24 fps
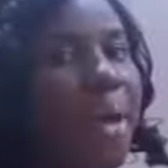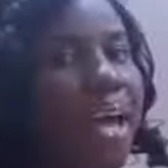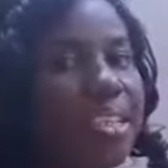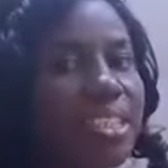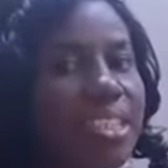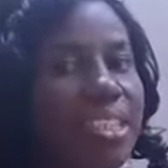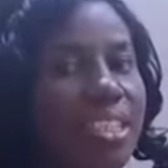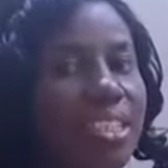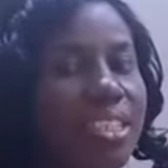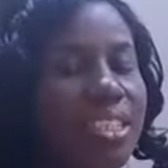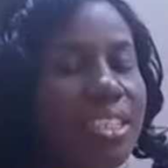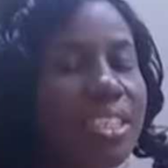
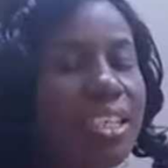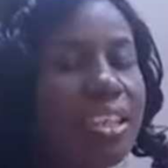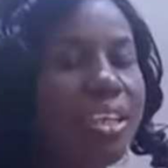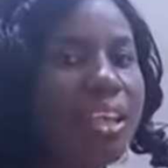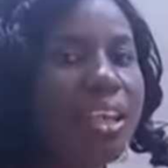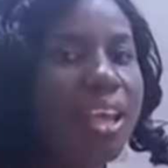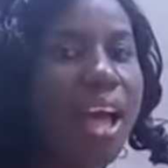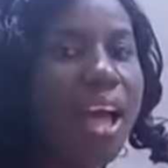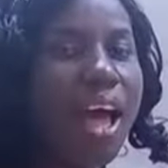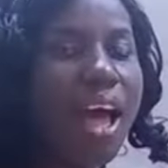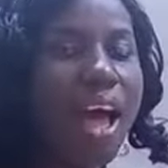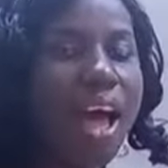best
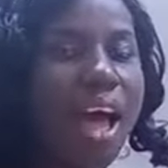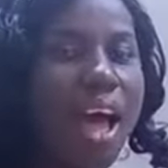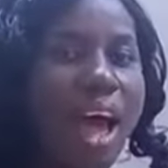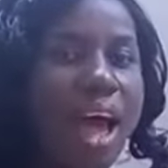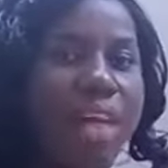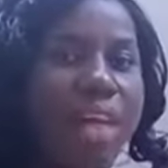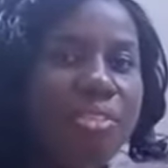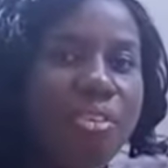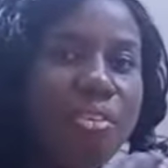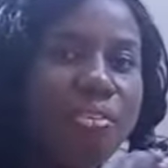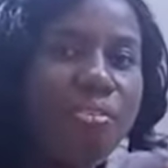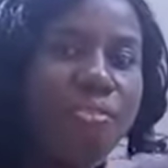
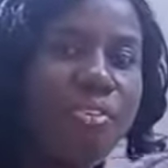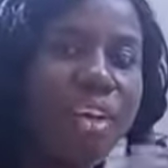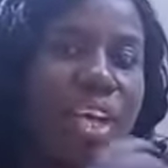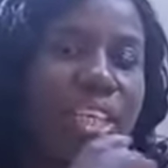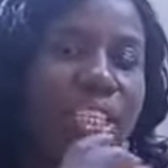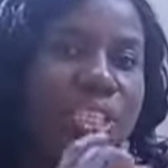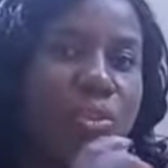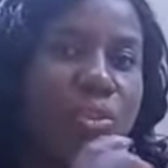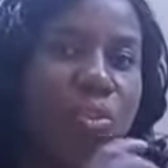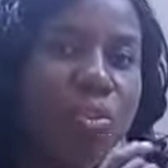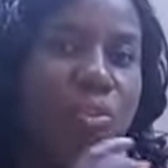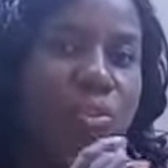And the
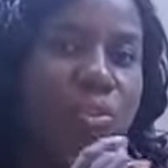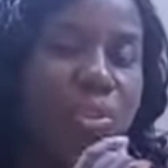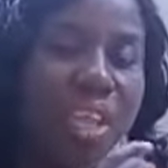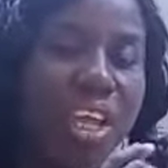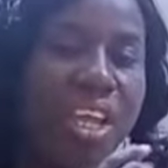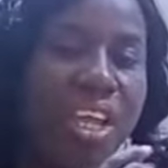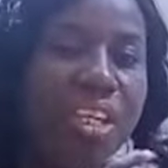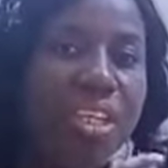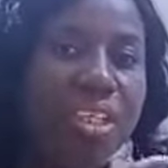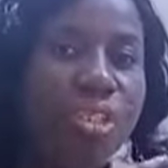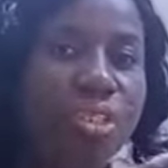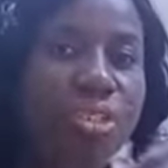first
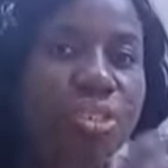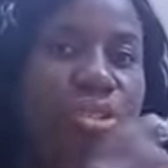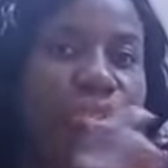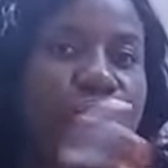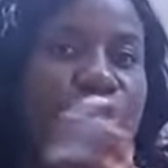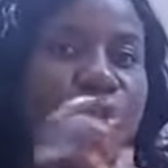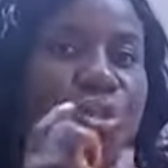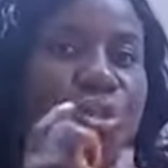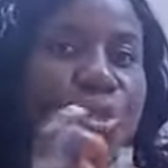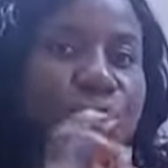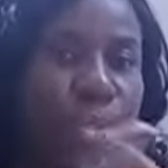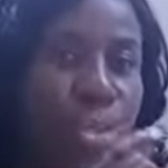thing
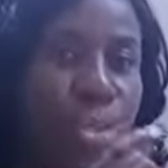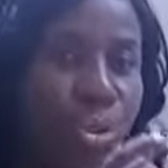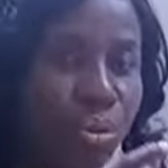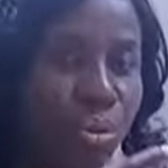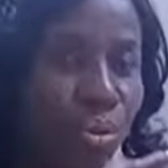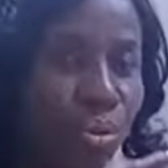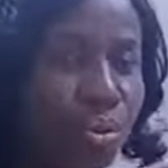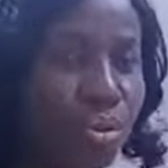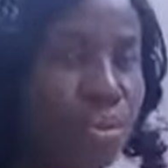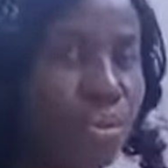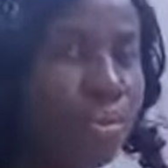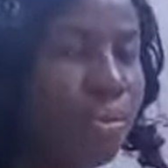to
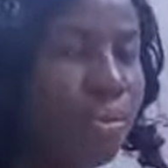do